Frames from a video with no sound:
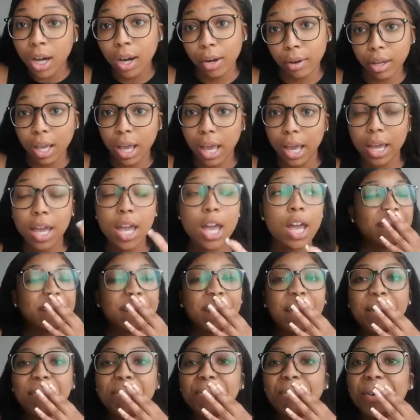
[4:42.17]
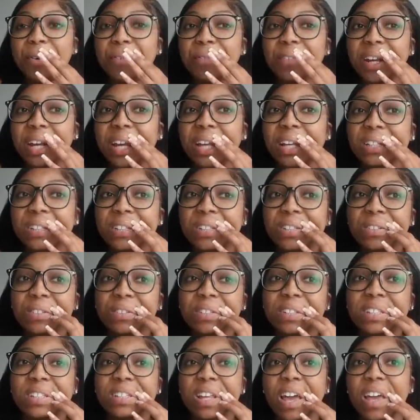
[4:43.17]
okay then they moved
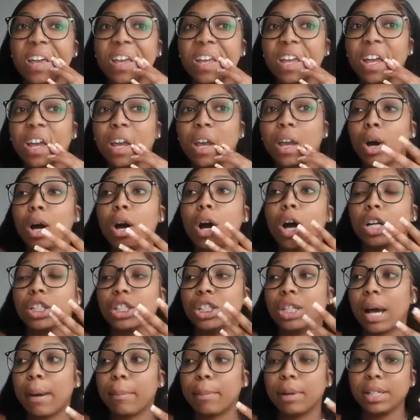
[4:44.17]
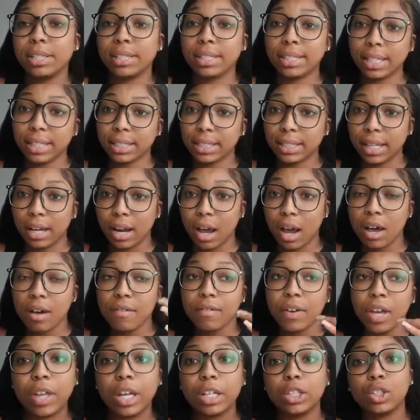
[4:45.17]
into saying what our job consisted
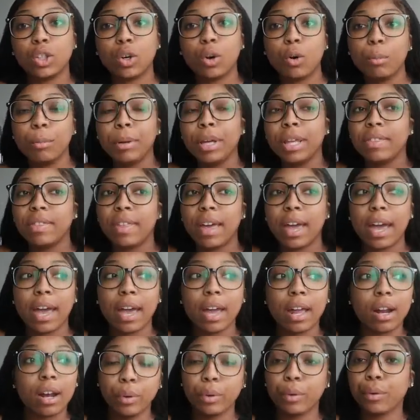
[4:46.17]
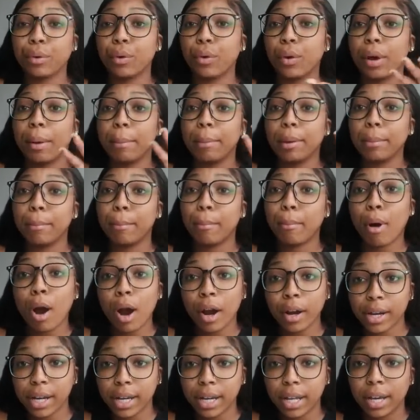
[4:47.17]
of they told me that we were going to be
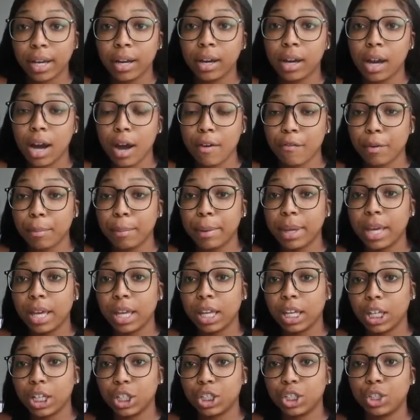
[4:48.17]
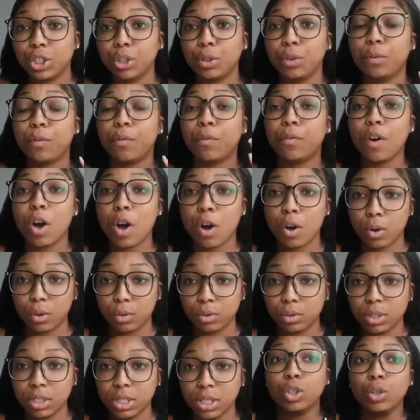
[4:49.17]
marketing government issued
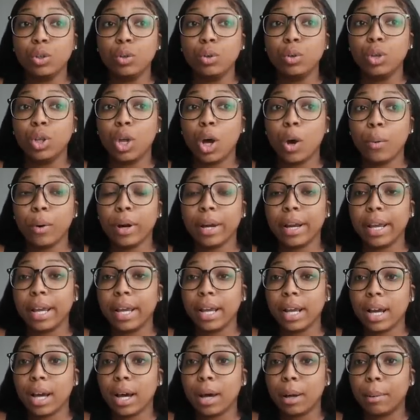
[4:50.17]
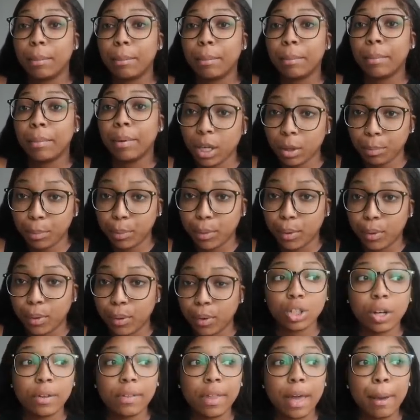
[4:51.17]
phones to lower income people
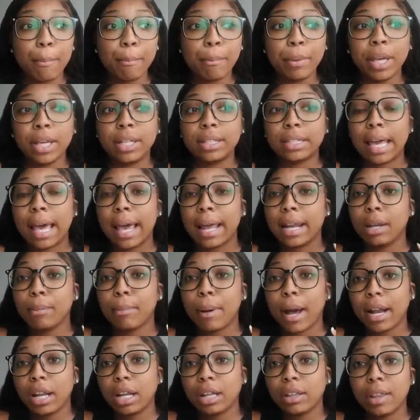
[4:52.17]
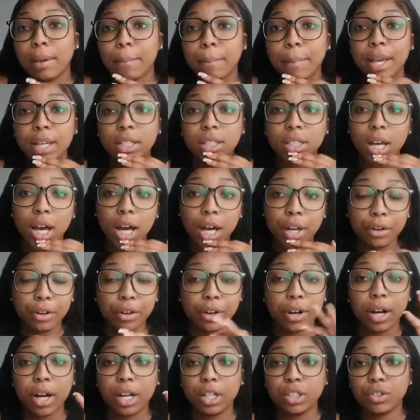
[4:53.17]
so that means anybody that makes
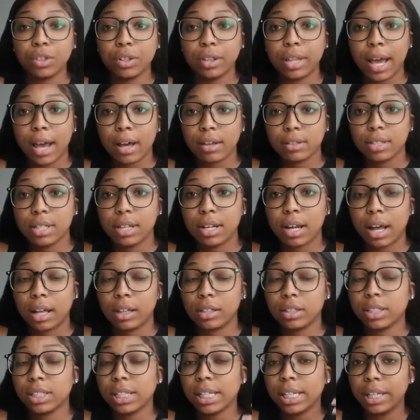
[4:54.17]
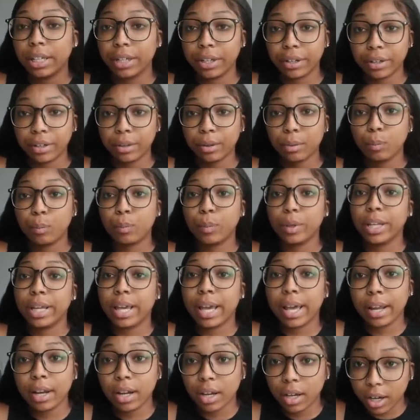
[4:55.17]
under a hundred thousand dollars a year would
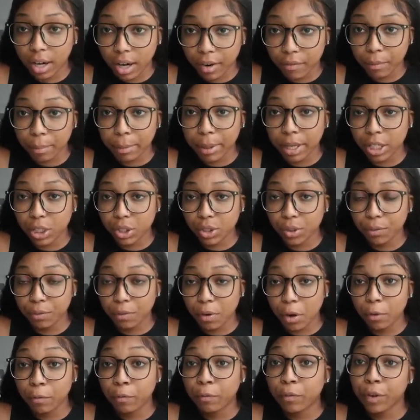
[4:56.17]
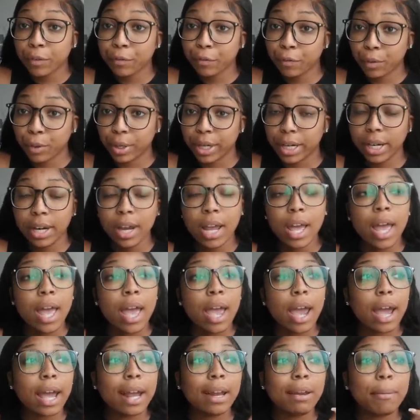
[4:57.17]
get a government issued phone for free
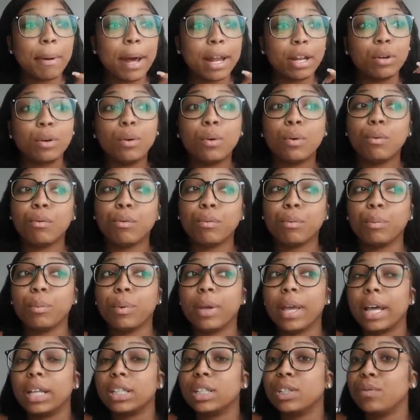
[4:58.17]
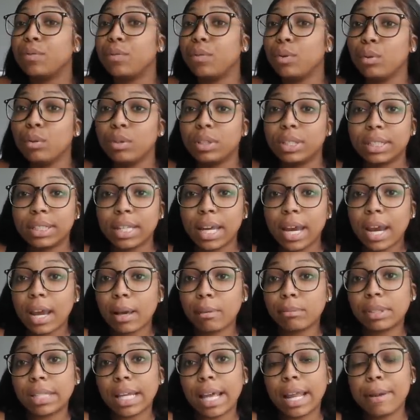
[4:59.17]
anybody who gets food stamps